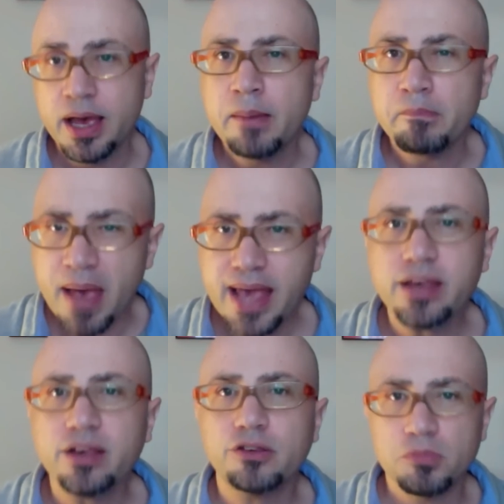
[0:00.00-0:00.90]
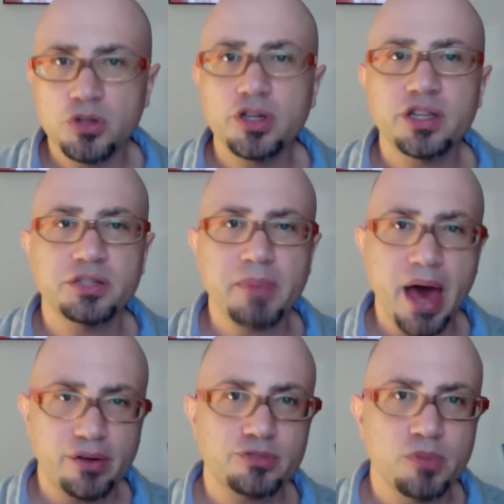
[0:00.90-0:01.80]
Making communities
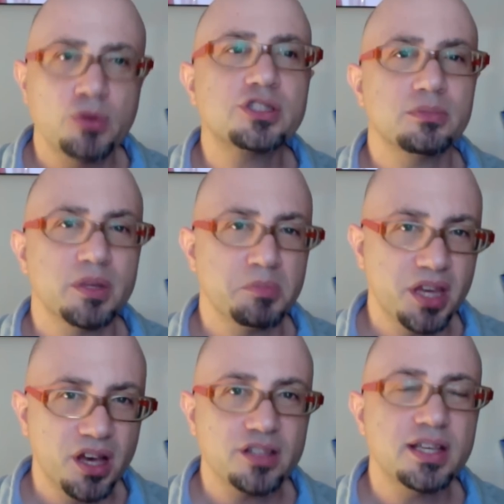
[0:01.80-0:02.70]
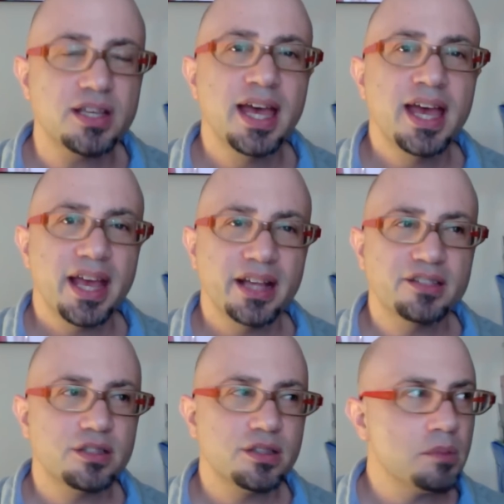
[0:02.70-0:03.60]
matters most to me because
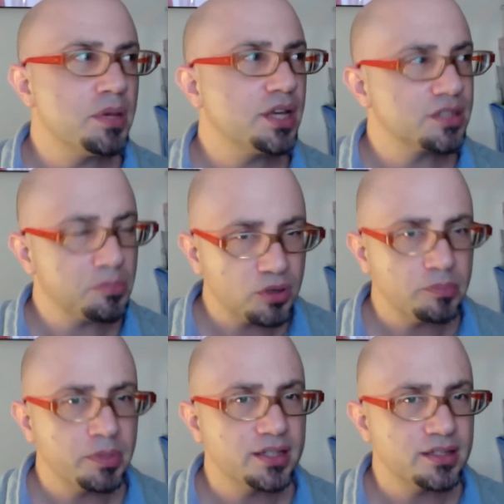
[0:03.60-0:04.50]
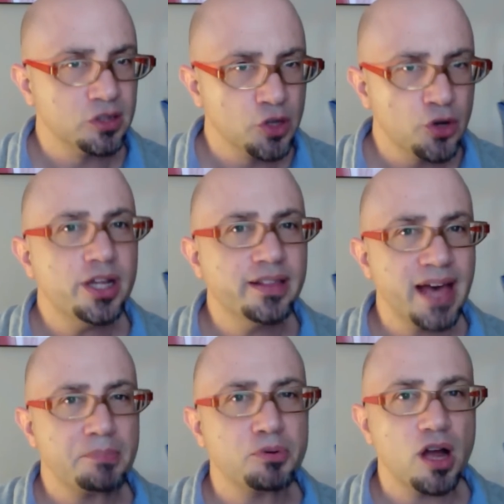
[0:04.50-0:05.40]
it's because learning
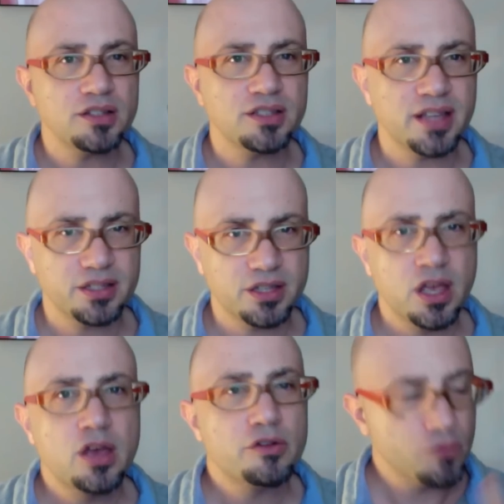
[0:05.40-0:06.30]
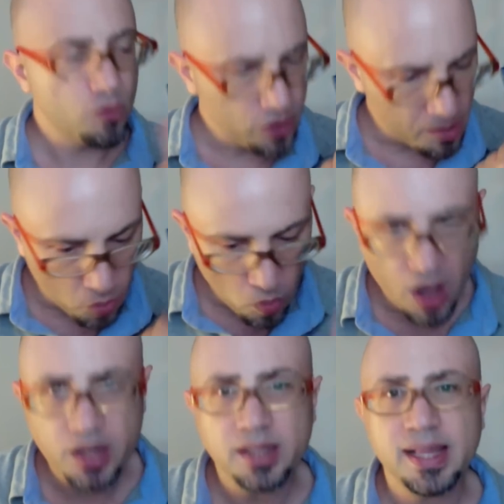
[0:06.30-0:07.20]
that process, number
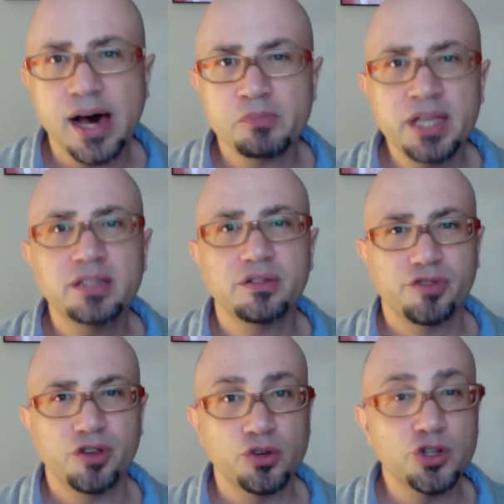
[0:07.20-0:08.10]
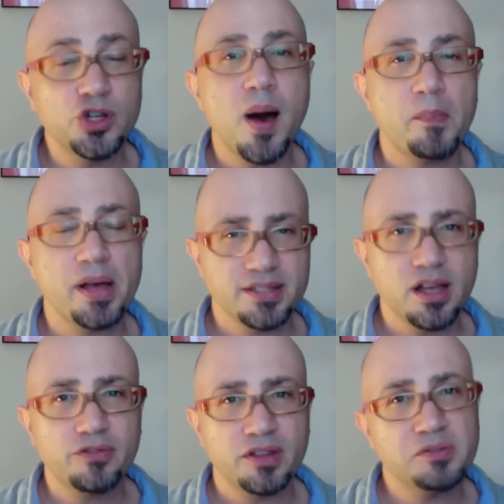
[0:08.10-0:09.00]
one, allowed me to feel good about
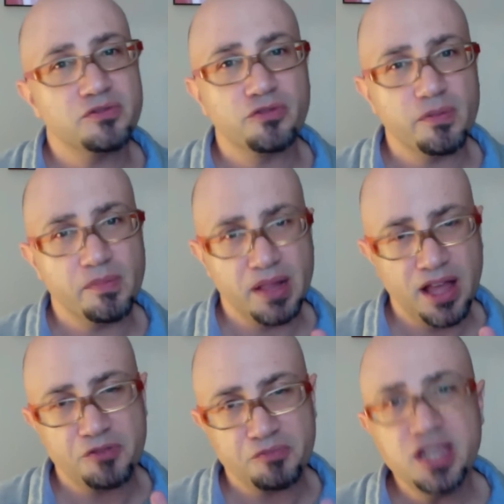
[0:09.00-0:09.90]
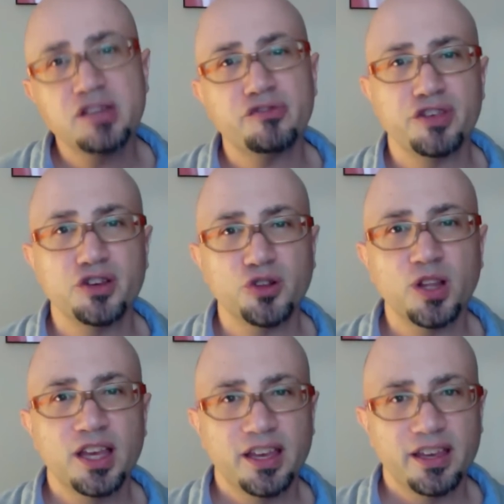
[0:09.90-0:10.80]
myself and allowed me to feel
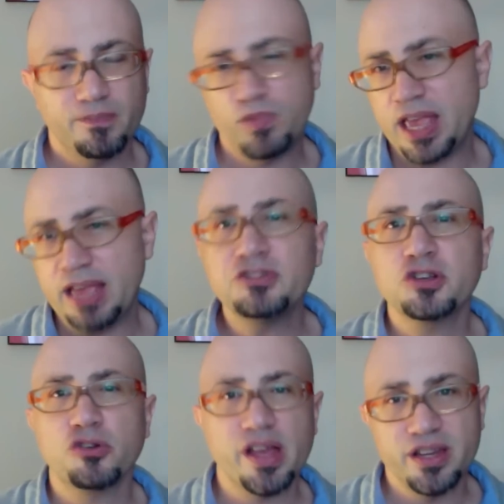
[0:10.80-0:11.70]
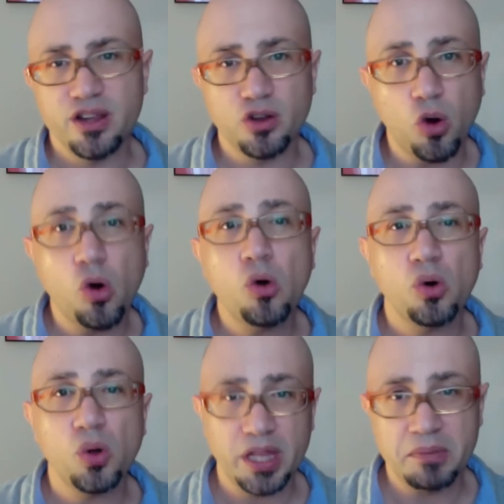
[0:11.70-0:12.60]
integrated and
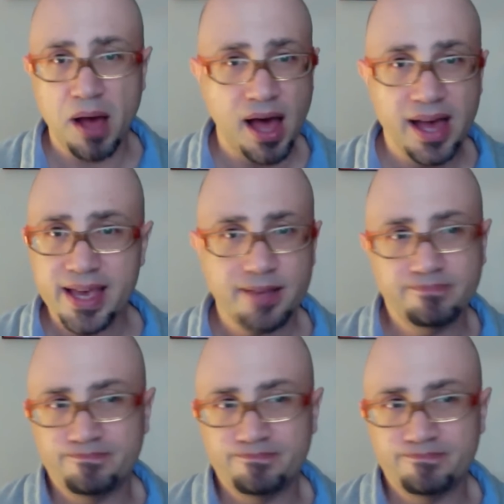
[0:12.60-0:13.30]
whole in my